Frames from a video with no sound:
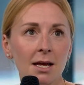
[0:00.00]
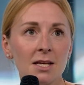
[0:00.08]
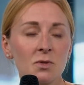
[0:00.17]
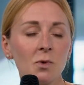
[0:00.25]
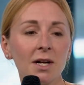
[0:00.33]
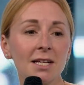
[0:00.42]

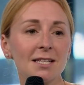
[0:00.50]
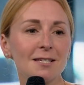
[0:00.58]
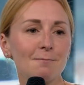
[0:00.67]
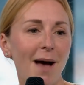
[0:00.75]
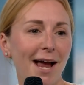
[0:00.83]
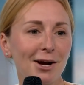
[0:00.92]
is what
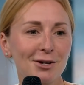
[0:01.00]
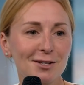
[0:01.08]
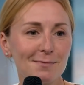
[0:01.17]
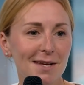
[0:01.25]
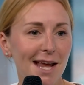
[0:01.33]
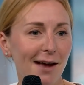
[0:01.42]

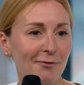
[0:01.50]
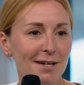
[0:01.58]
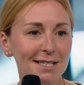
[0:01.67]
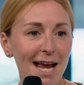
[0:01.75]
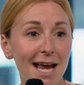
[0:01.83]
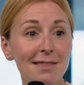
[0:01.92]
inspires me every
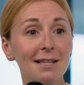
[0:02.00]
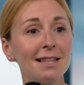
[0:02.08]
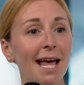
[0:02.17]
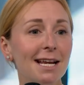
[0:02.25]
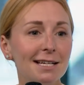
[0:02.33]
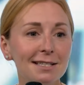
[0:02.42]
day, the
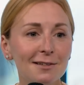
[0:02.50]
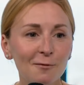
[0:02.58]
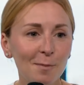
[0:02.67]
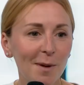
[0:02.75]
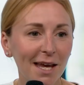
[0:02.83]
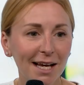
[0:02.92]
lightness
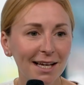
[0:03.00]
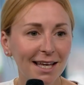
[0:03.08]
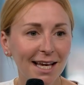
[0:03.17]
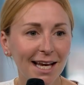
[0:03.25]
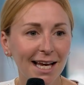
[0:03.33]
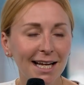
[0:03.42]
of being a
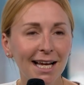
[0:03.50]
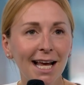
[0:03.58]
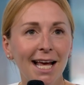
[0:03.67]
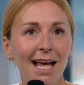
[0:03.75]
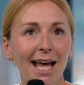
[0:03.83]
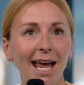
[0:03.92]
kid,
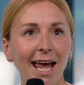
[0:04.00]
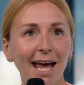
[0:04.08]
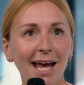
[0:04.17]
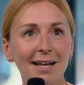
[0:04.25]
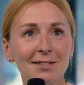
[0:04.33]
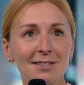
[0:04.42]

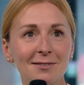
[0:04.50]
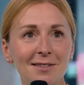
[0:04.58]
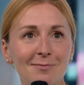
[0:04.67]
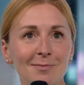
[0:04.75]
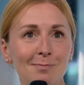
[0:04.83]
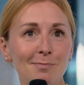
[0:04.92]
and
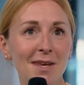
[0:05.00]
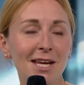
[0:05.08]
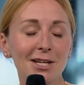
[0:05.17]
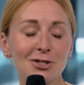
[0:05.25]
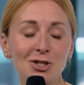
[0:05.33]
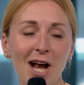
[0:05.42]
being
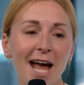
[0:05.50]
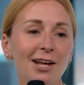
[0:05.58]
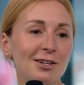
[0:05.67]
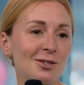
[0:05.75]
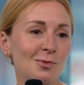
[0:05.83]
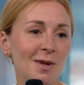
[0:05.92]
a
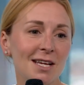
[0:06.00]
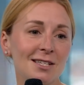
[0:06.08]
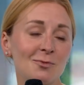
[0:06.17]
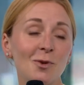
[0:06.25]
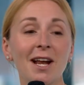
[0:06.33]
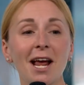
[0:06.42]
child
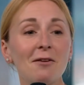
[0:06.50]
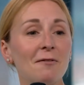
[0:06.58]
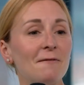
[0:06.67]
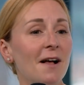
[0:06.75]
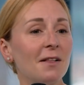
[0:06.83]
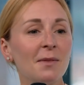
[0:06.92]
is when I
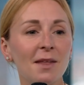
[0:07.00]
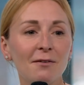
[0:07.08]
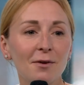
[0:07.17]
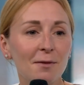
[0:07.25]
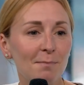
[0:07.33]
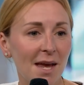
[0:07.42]
fell in love
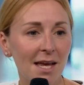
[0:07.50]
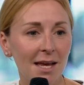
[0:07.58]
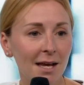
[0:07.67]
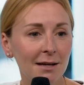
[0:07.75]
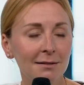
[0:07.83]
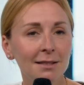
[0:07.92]
with
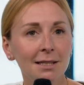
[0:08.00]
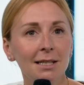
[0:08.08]
baking.